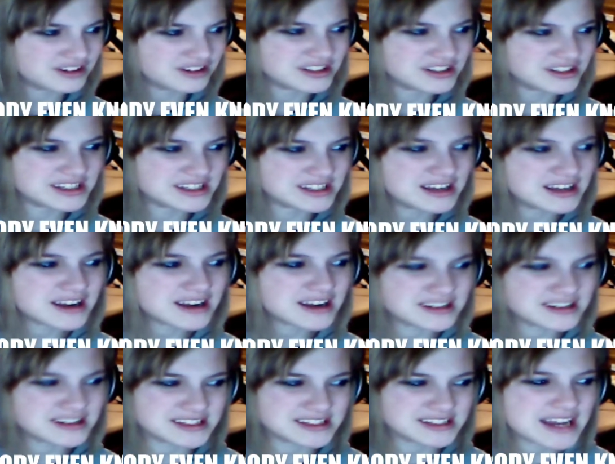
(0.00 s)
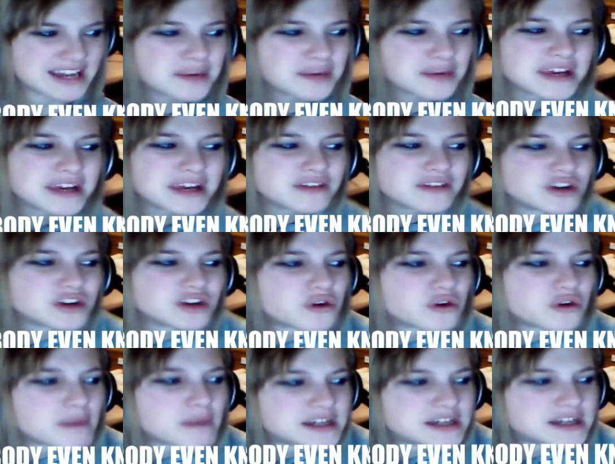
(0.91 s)
Does it? Does anybody even know
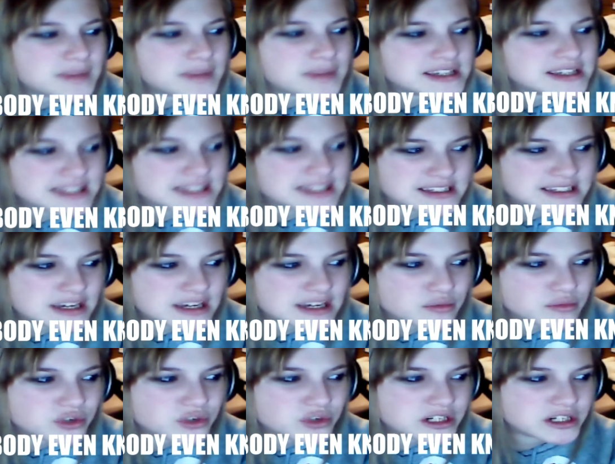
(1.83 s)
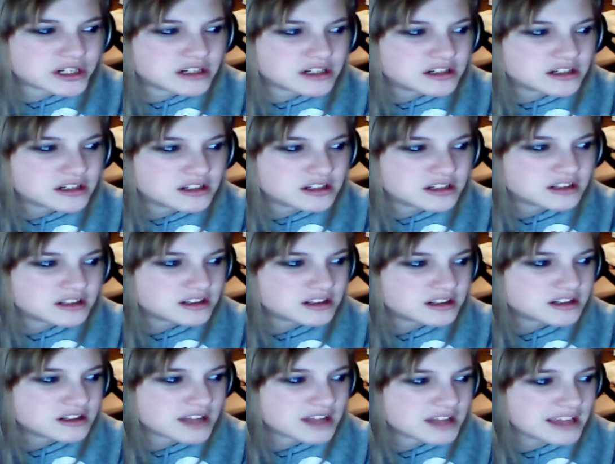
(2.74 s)
what MySpace is anymore?
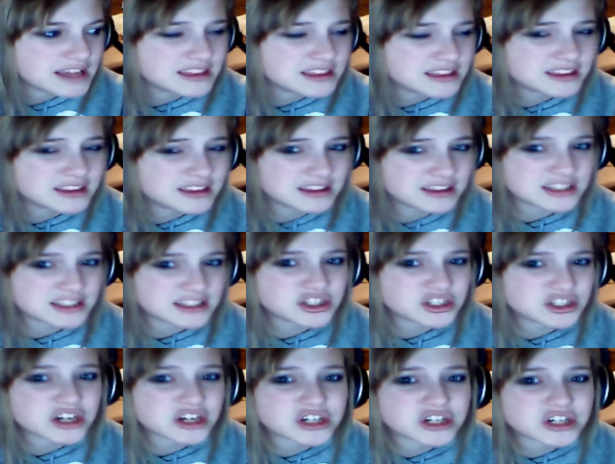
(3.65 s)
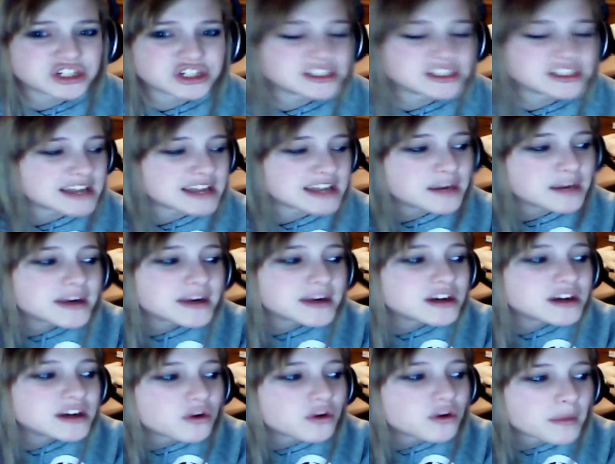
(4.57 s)
Like, this generation, does
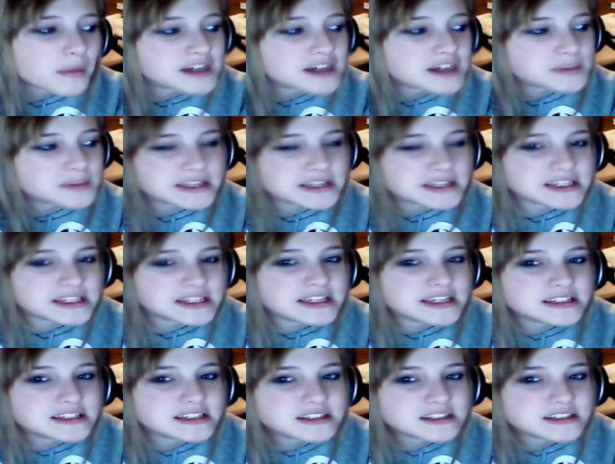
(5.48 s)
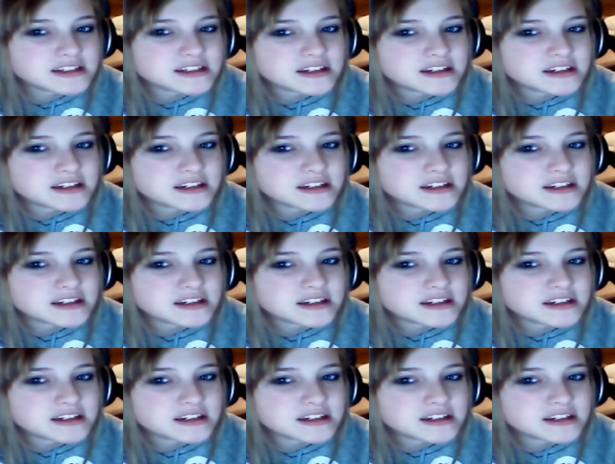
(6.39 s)
anybody know what MySpace is?